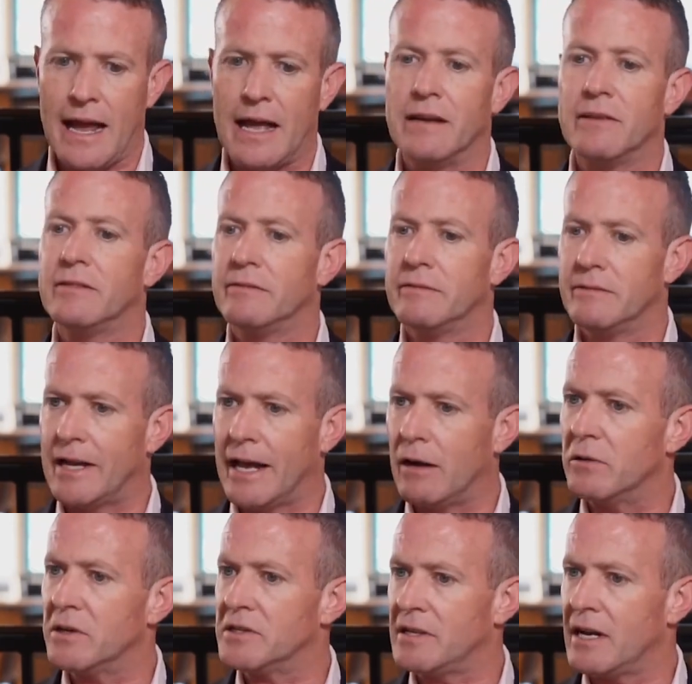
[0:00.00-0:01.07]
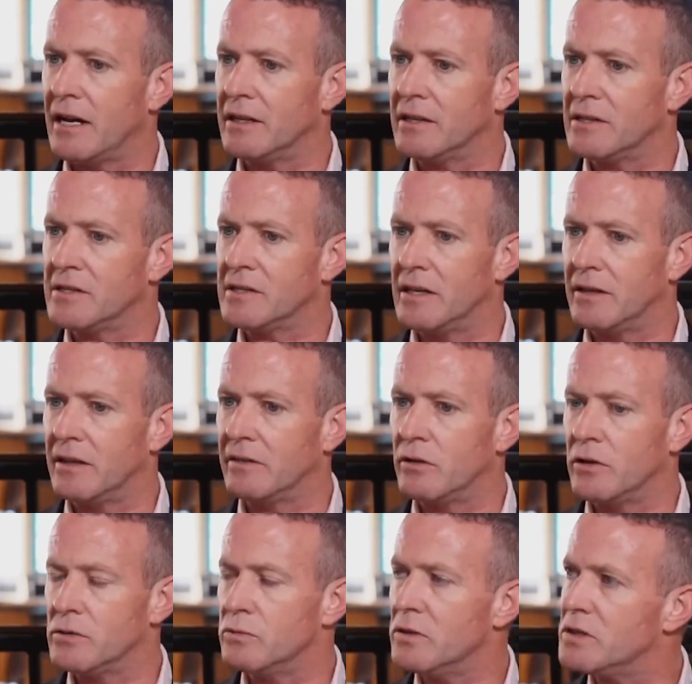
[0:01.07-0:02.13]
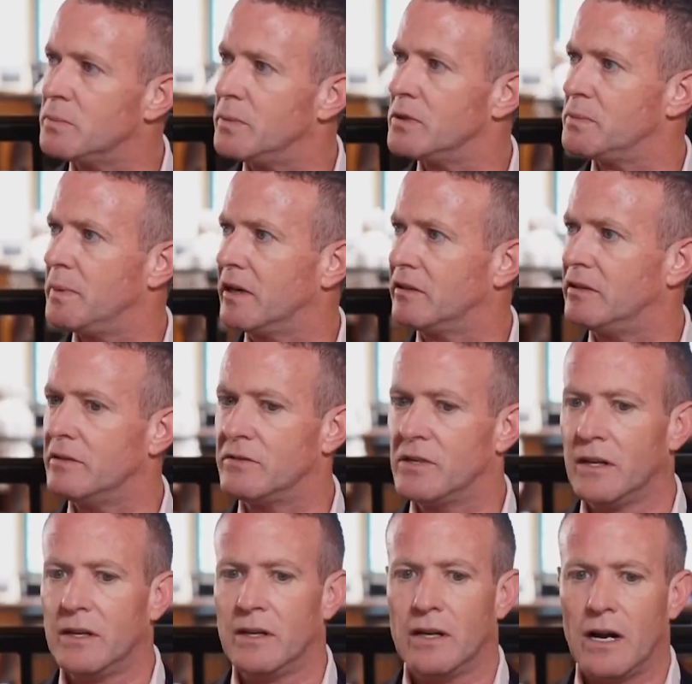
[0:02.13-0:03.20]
And now we're starting to see that those risk perspectives